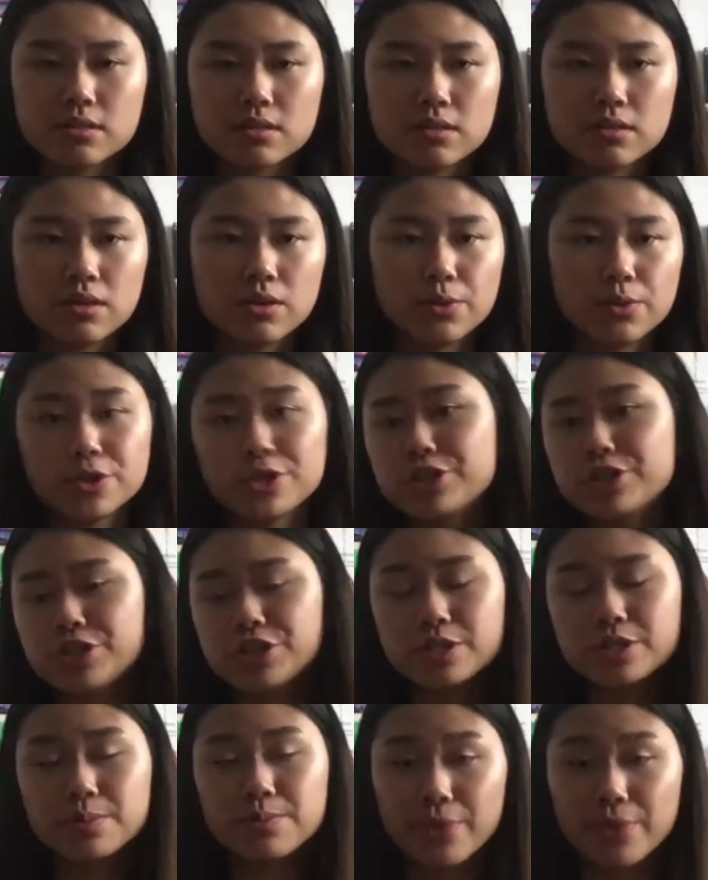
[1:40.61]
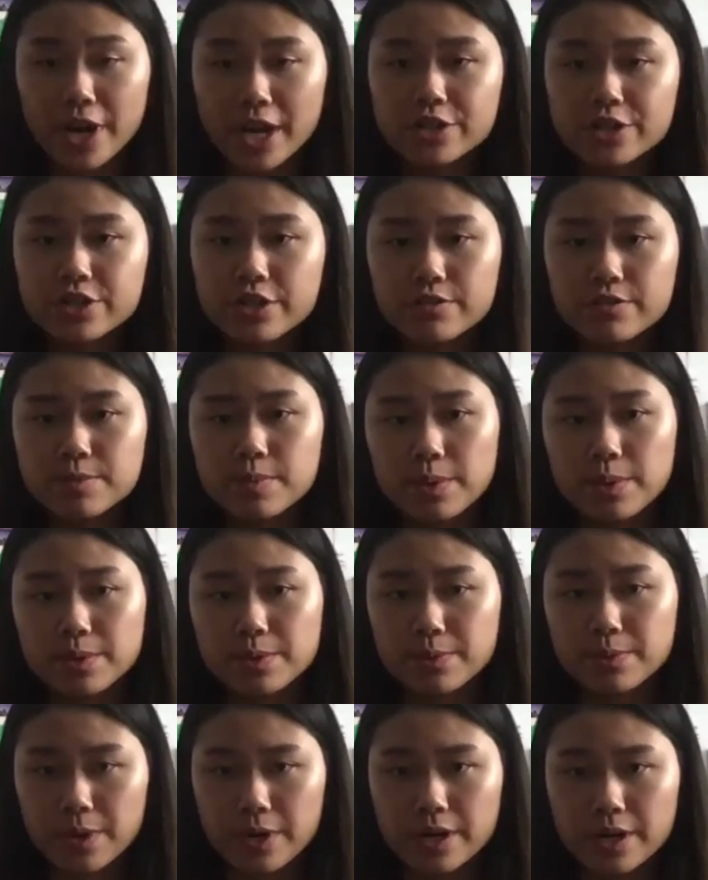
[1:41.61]
which is just a branch of spoken
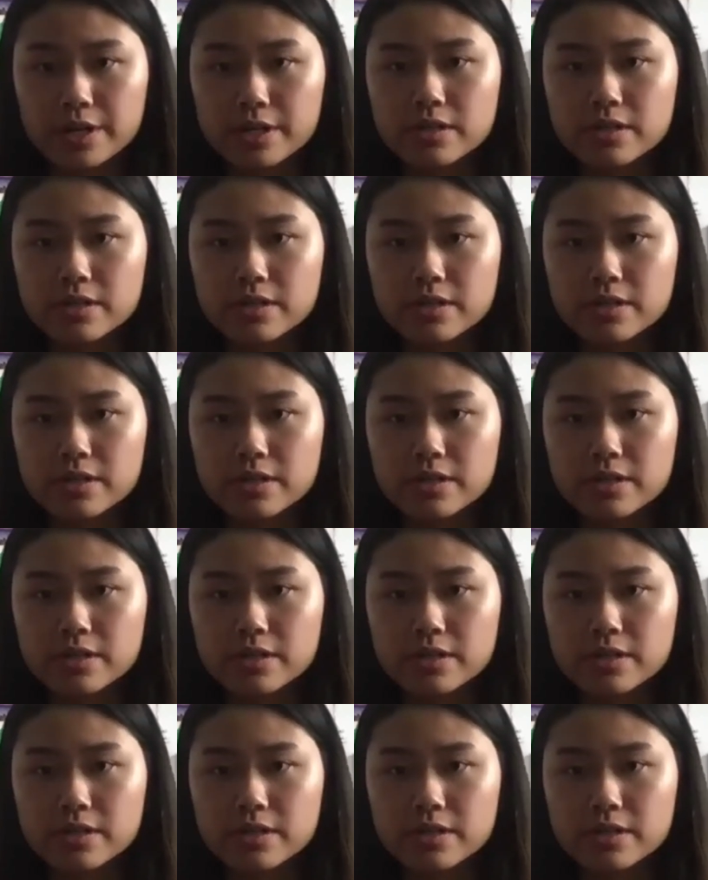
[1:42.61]
word,